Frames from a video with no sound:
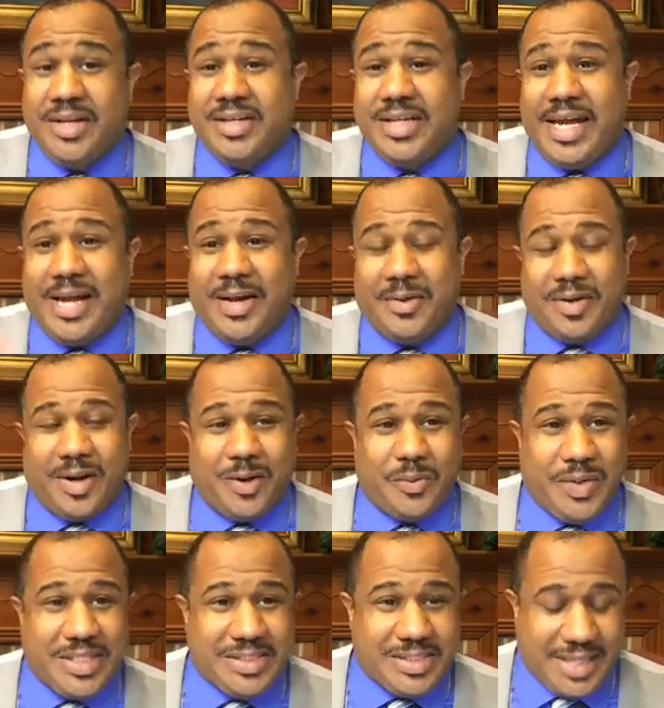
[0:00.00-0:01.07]
Now, are
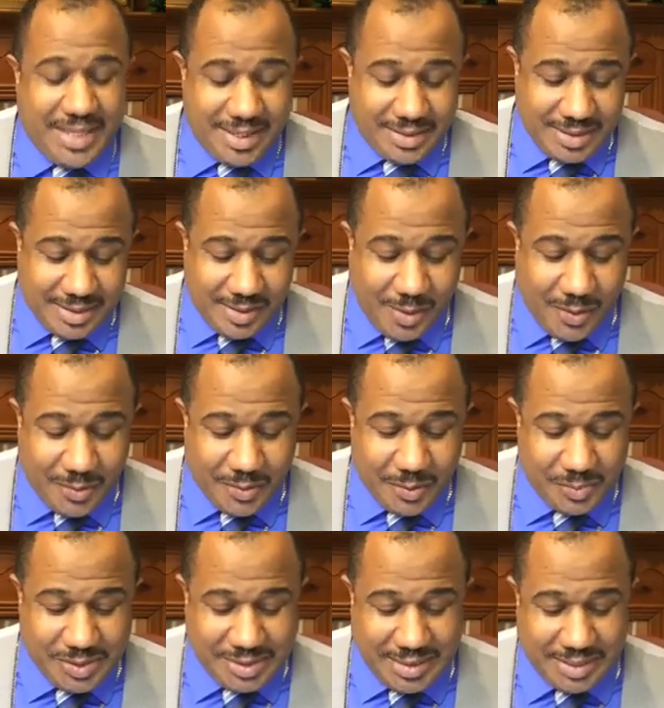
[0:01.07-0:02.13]
we saying that all
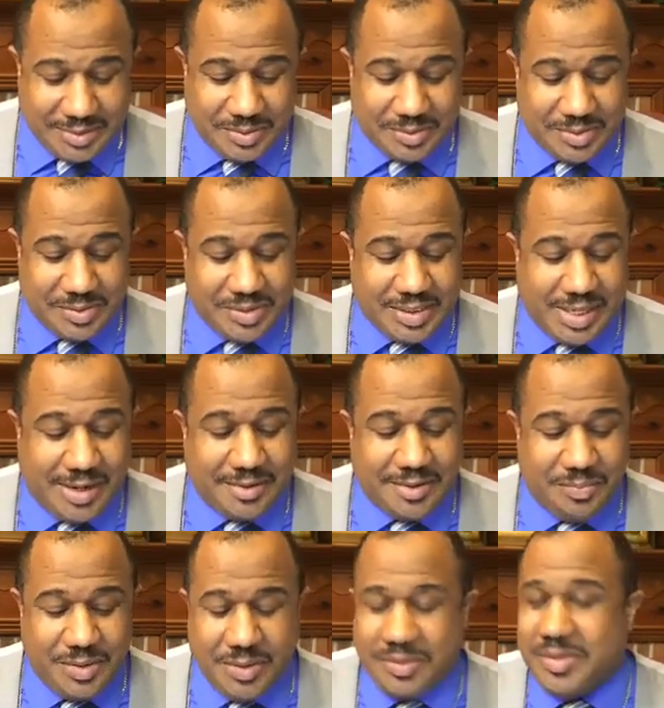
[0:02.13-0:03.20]
homosexuals are child
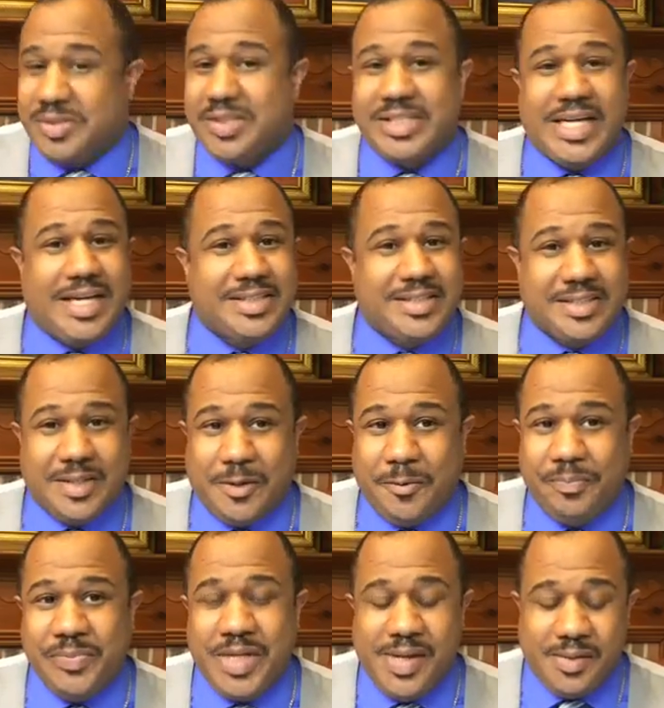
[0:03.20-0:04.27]
abusers? Not
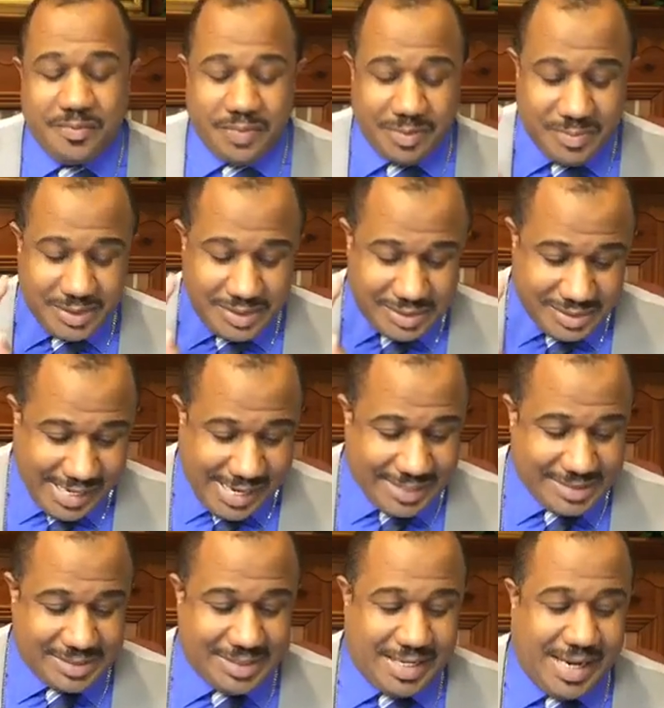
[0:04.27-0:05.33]
so. From the
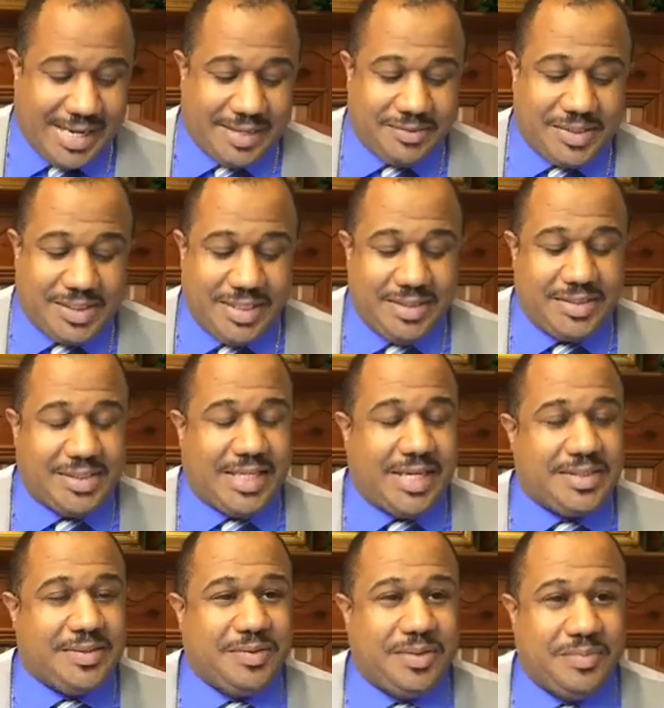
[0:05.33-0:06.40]
stats that I have seen,
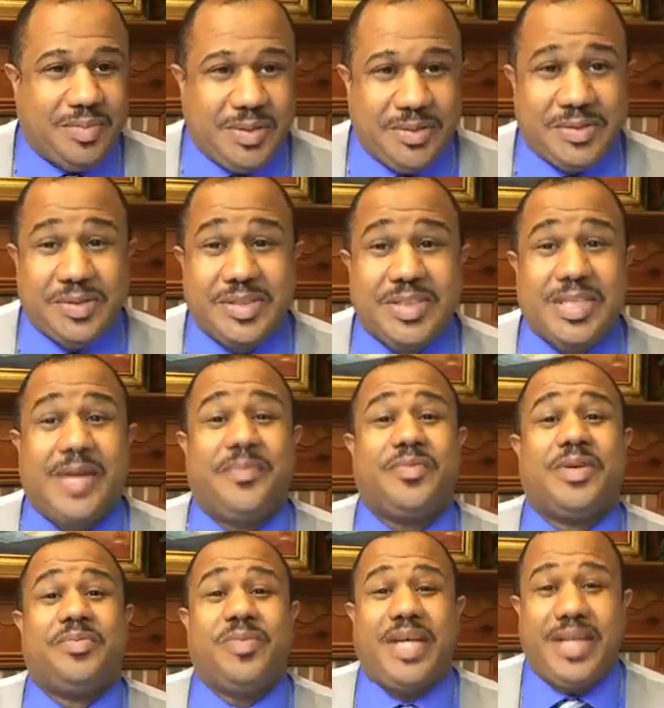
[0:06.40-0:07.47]
sexual abusers come
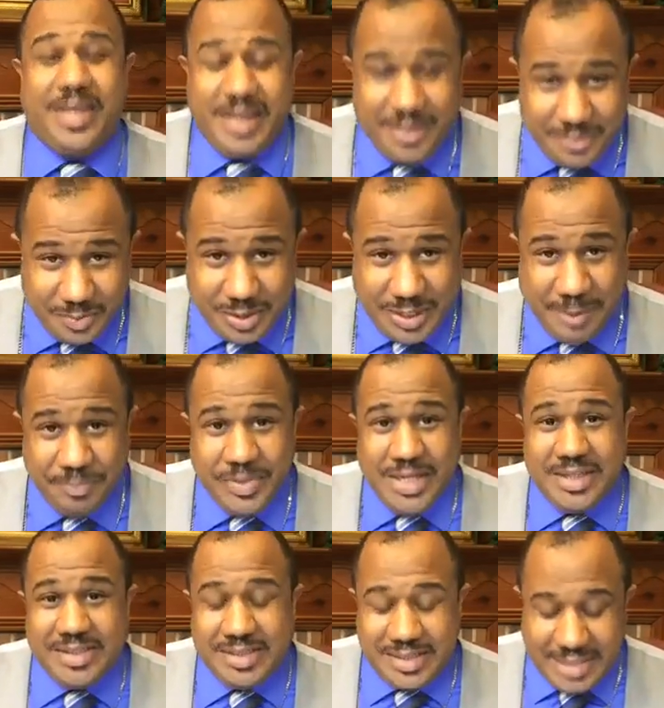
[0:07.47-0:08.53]
from every
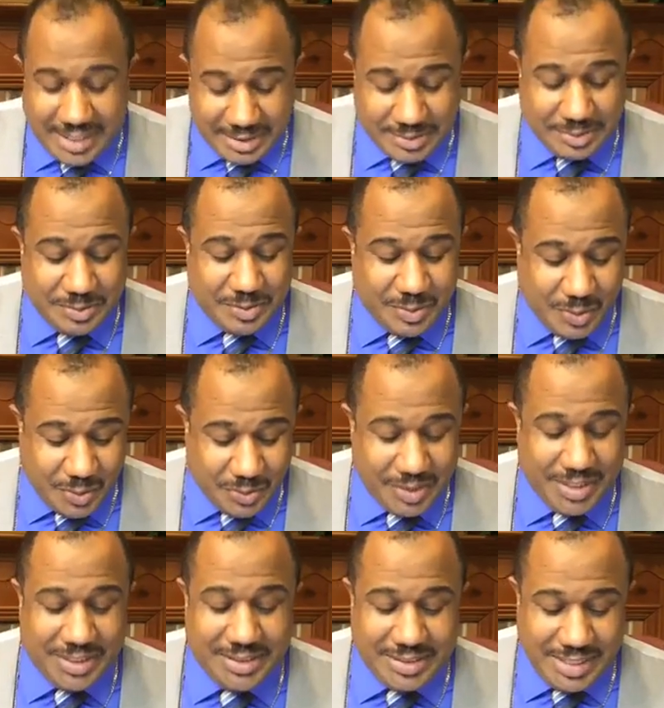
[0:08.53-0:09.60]
sexual
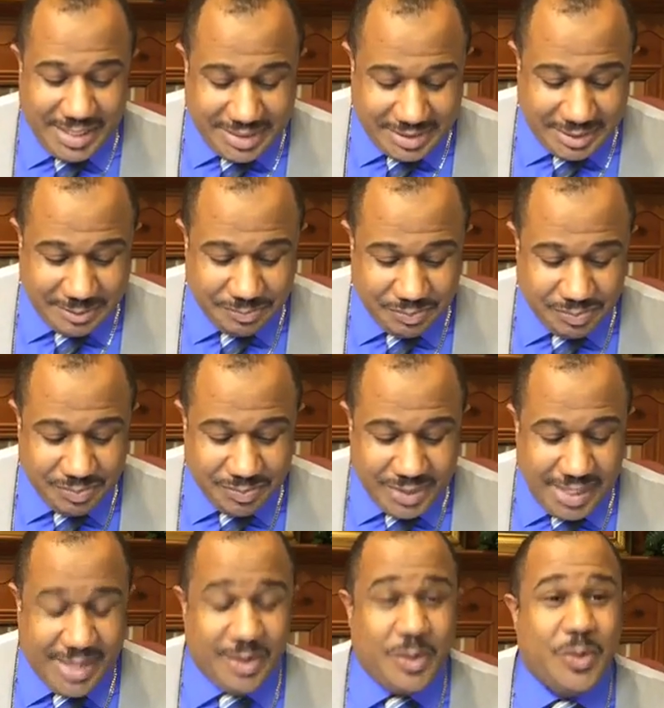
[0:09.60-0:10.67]
orientation.
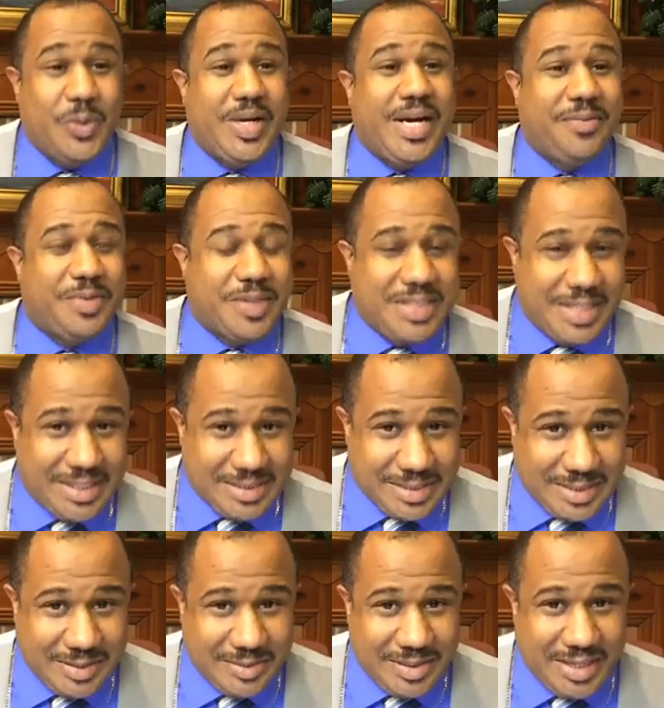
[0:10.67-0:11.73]
And whoever does
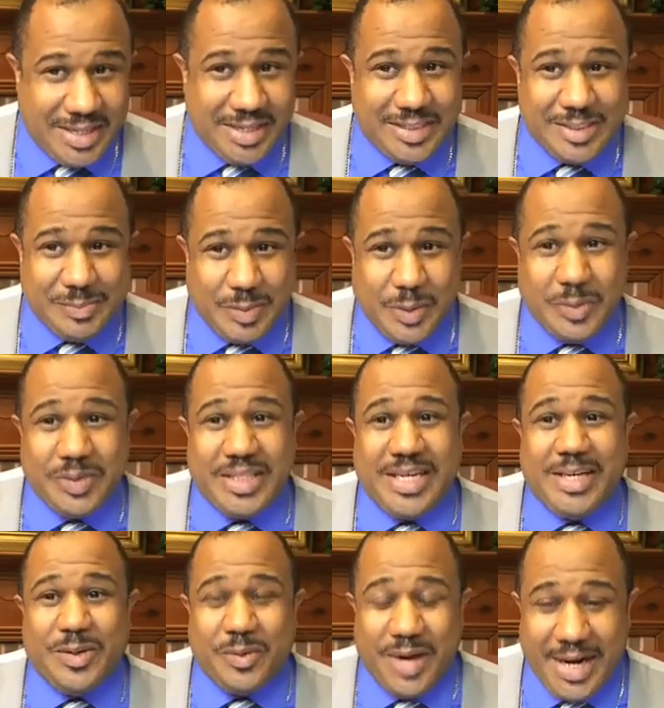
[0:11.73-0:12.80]
it, it is both
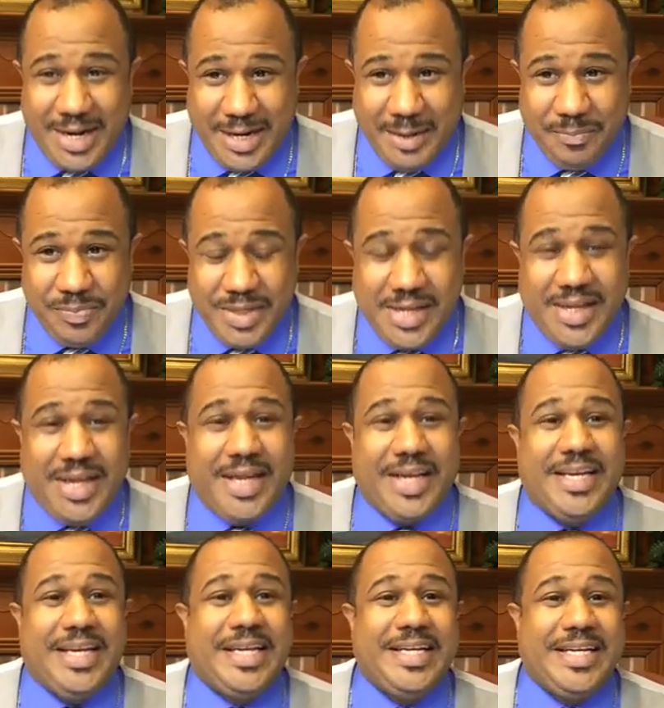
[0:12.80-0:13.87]
a crime
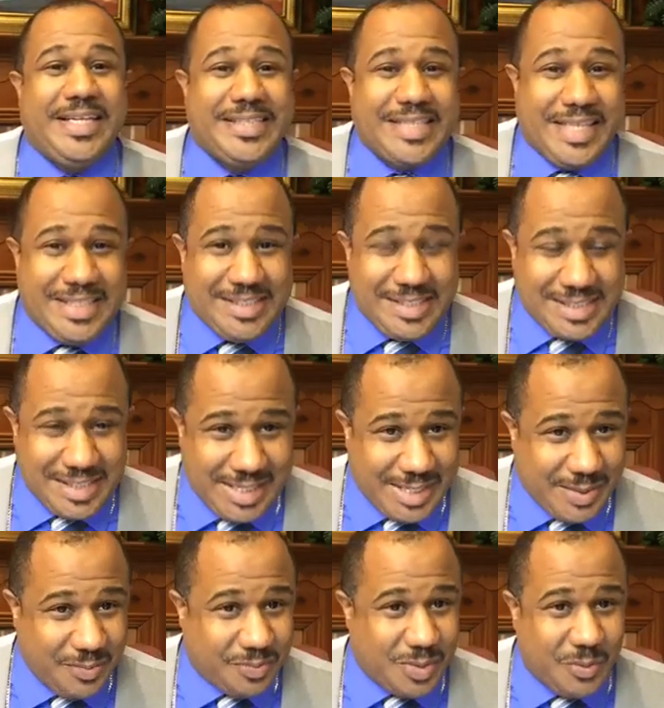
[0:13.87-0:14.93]
and it is a
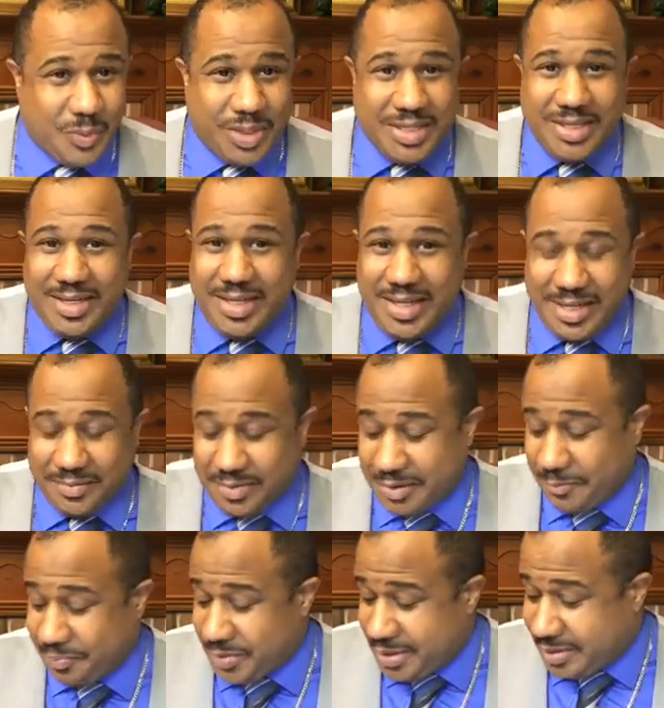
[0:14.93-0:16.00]
sin from whatever